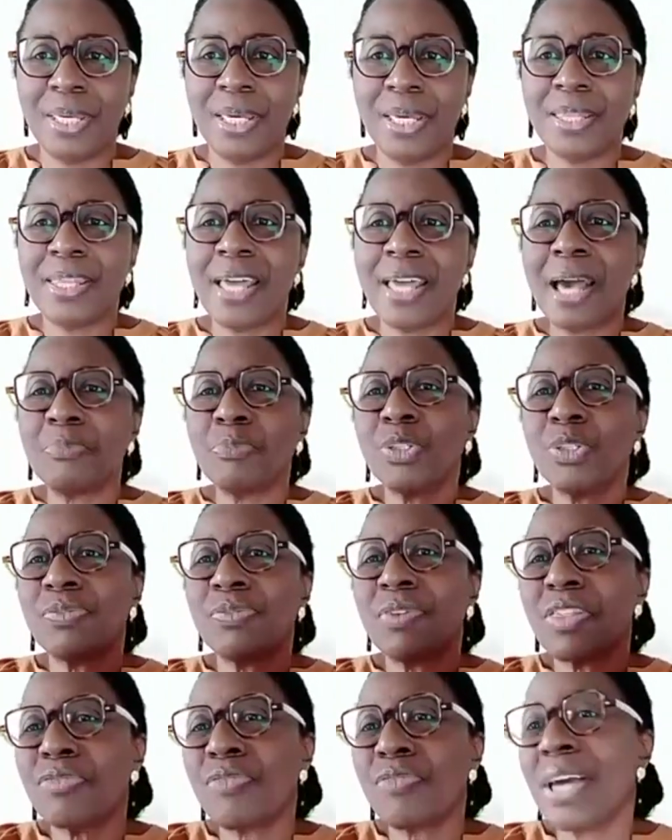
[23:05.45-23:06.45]
The atmosphere
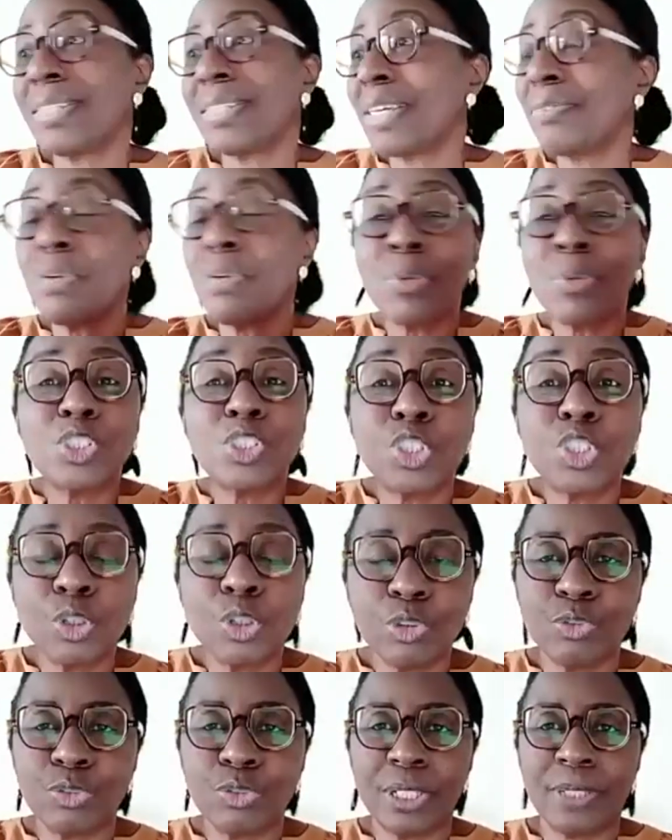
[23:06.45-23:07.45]
thrives, even with
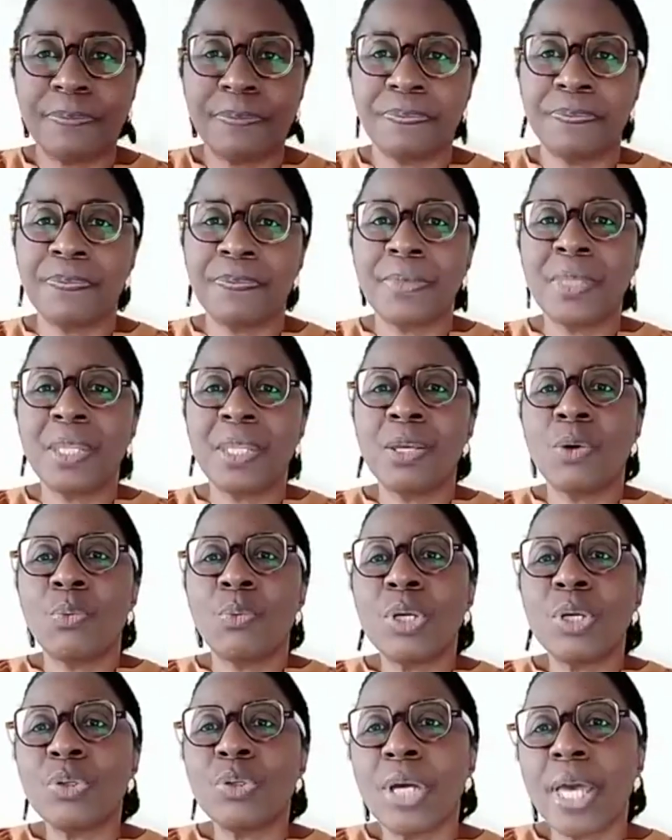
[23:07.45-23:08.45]
children.
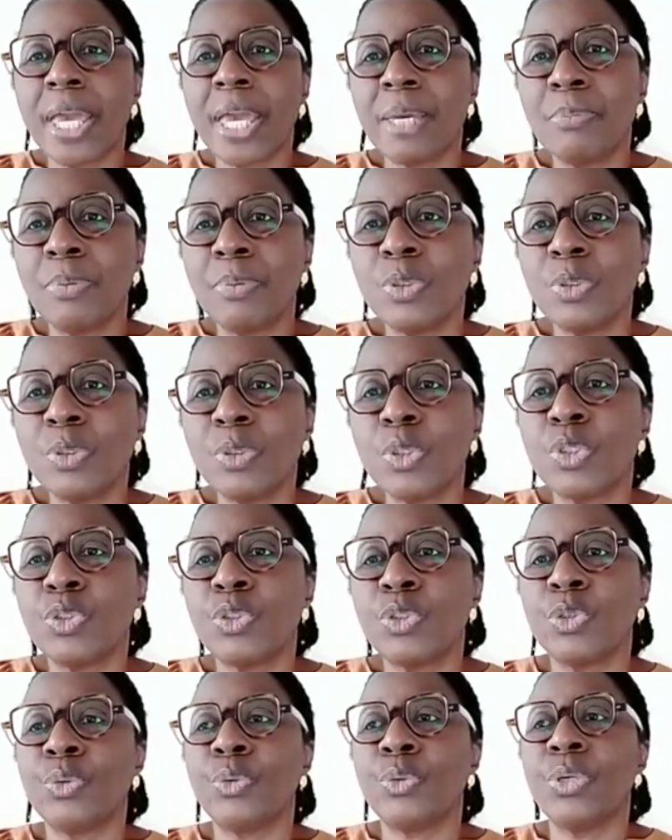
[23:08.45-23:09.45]
When you're able
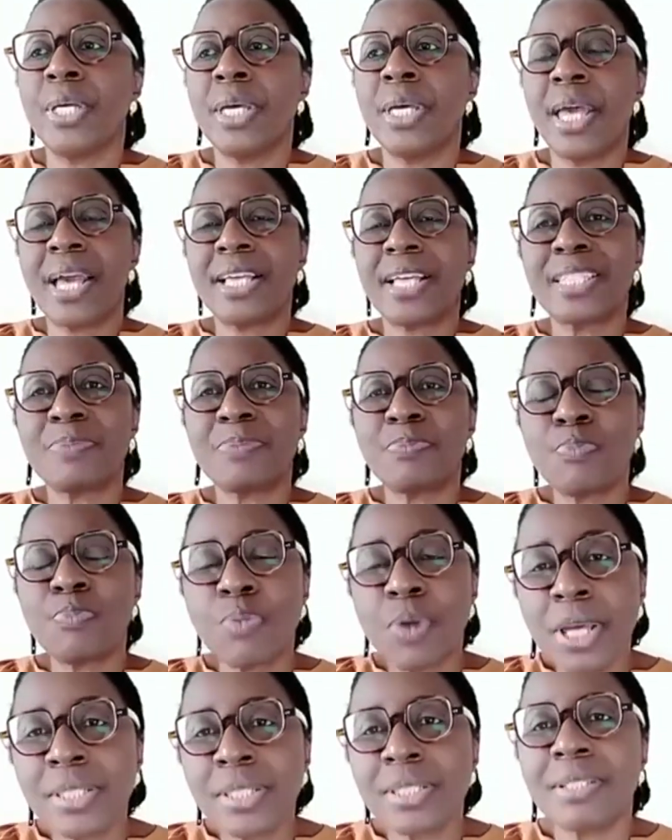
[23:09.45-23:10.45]
to
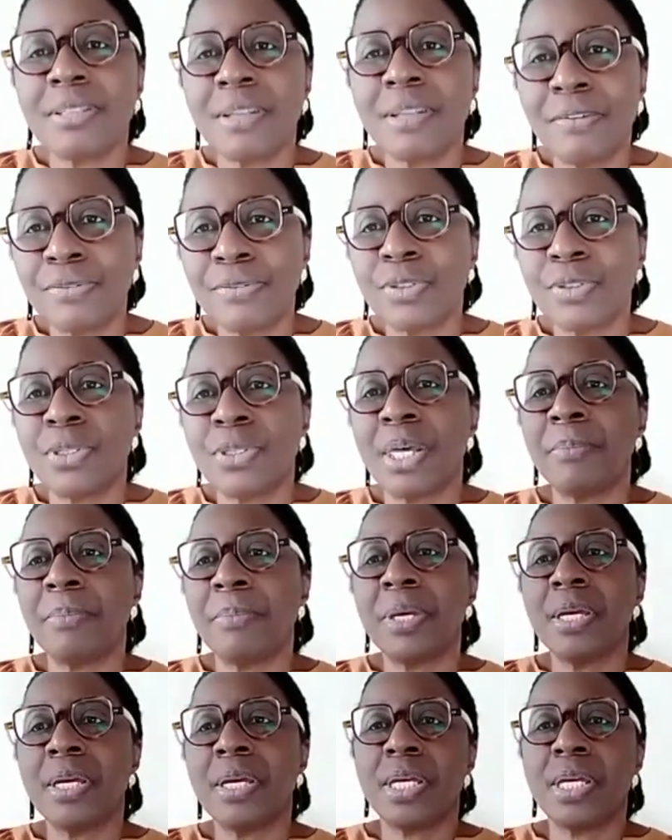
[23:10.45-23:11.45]
express love to them
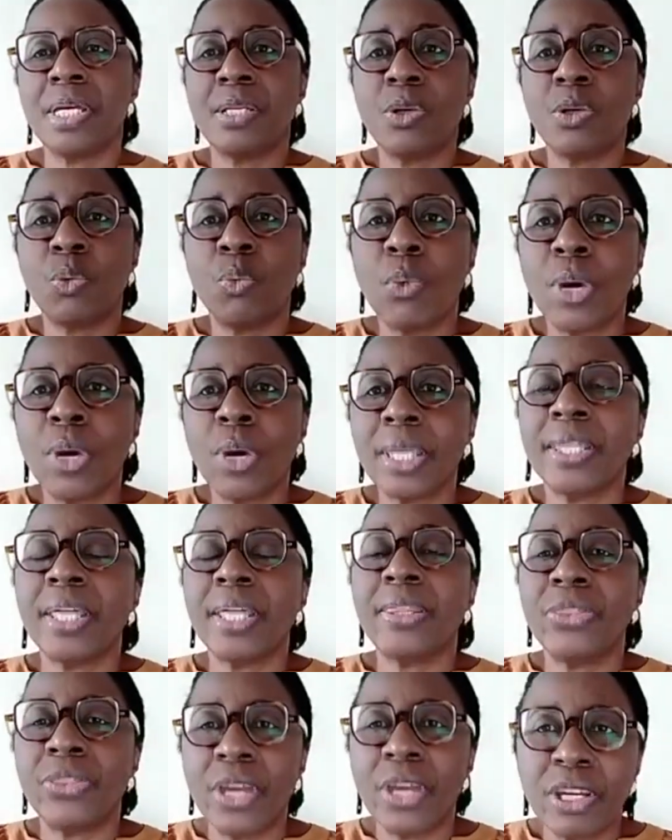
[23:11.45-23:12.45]
in a way that
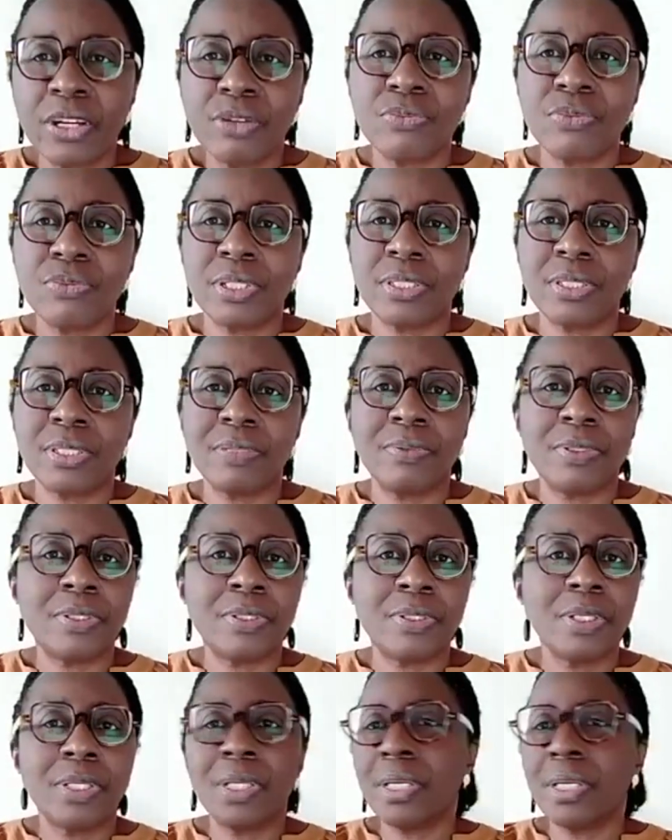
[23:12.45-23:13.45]
they can receive it,
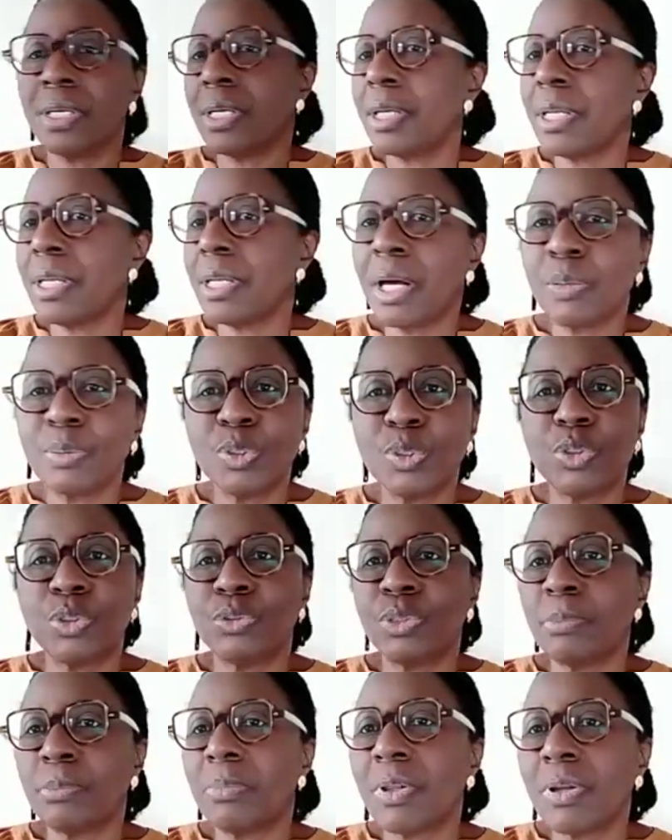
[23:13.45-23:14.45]
it helps
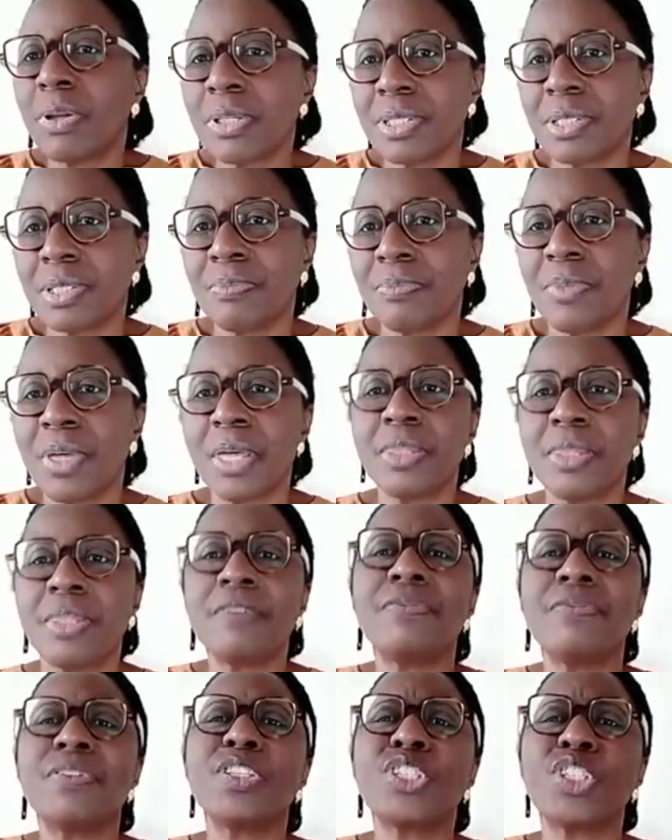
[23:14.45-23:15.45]
children blossom. They
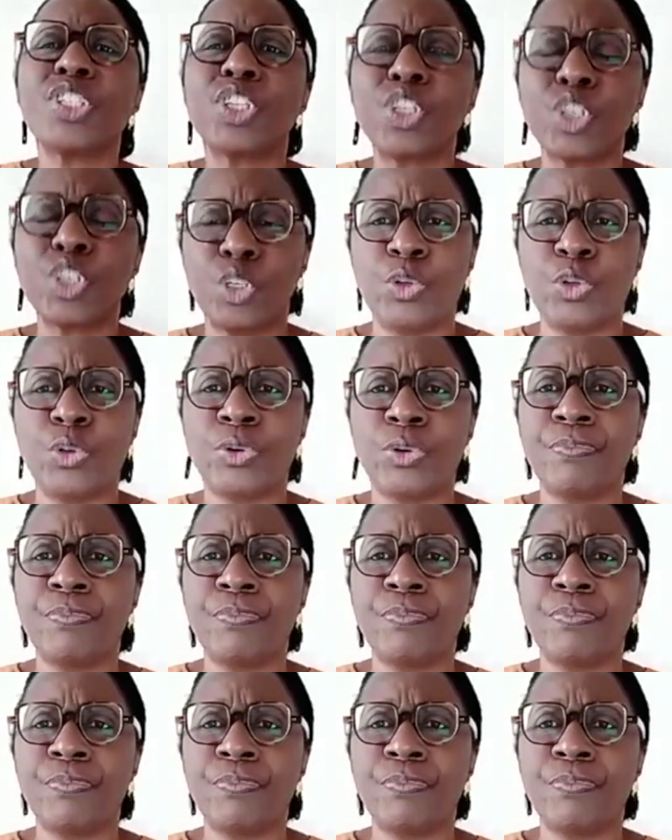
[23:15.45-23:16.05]
feel secure.